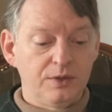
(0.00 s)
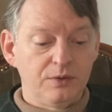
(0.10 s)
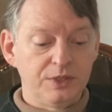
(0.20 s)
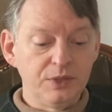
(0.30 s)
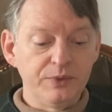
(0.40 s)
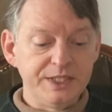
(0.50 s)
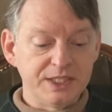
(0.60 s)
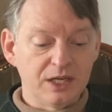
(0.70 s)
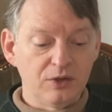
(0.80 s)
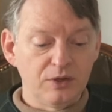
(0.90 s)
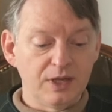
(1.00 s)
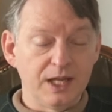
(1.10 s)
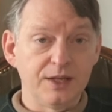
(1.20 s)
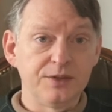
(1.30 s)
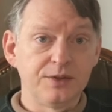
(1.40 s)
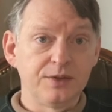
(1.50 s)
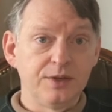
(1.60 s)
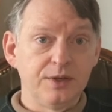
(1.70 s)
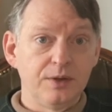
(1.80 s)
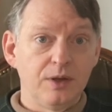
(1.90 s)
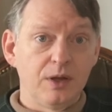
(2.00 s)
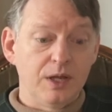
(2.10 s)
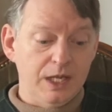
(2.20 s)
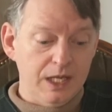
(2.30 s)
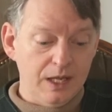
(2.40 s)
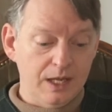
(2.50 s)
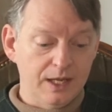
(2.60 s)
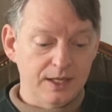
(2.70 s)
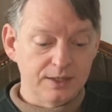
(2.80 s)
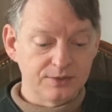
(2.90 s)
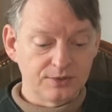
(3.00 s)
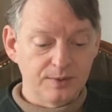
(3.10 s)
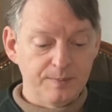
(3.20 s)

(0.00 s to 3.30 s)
did reach out and he has